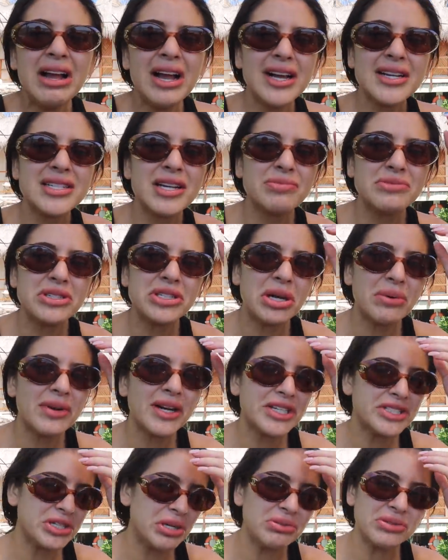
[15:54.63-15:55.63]
Except you know what
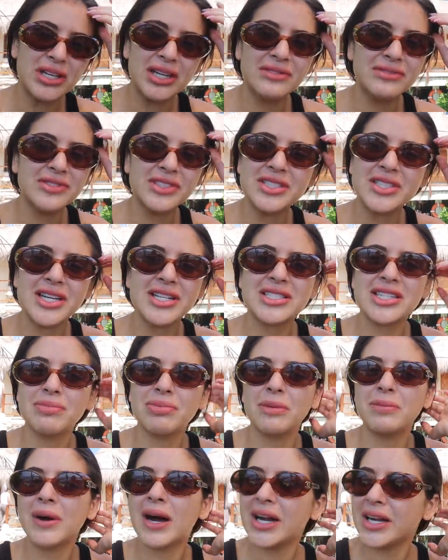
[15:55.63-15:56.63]
I don't love? The taste of
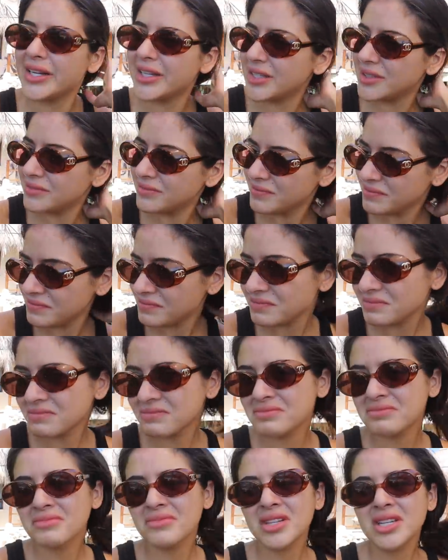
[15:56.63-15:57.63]
papaya.
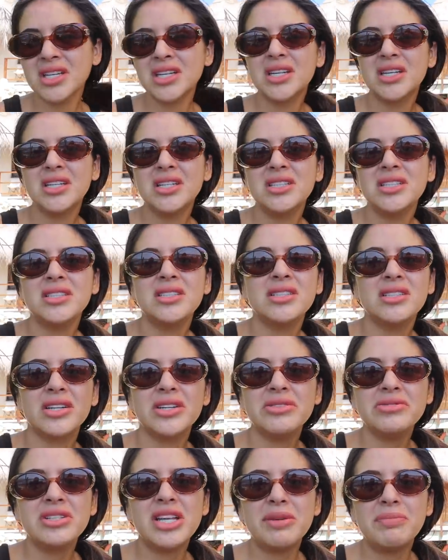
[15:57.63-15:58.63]
Are
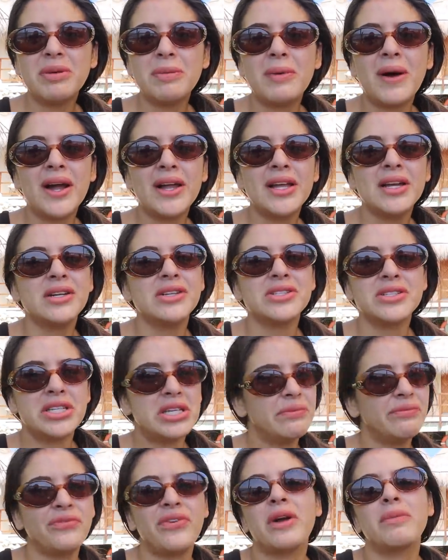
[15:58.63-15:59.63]
you team papaya or
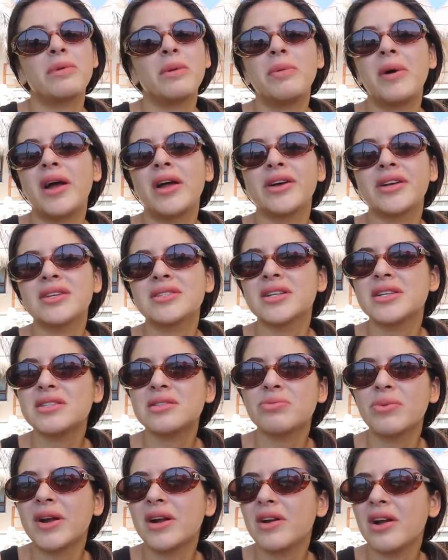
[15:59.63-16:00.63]
team papaya? Because I
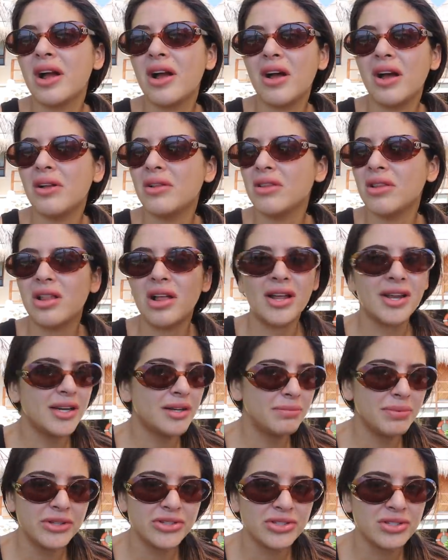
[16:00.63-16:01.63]
swear a lot
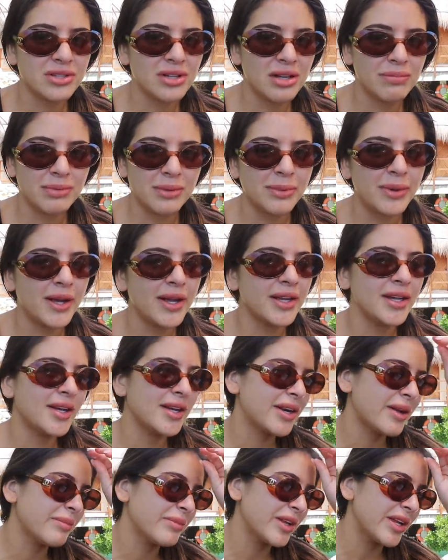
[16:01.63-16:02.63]
of bitches love papaya
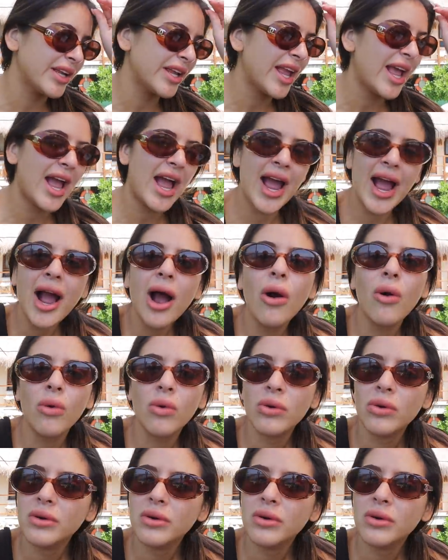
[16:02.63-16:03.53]
and I'm like, how?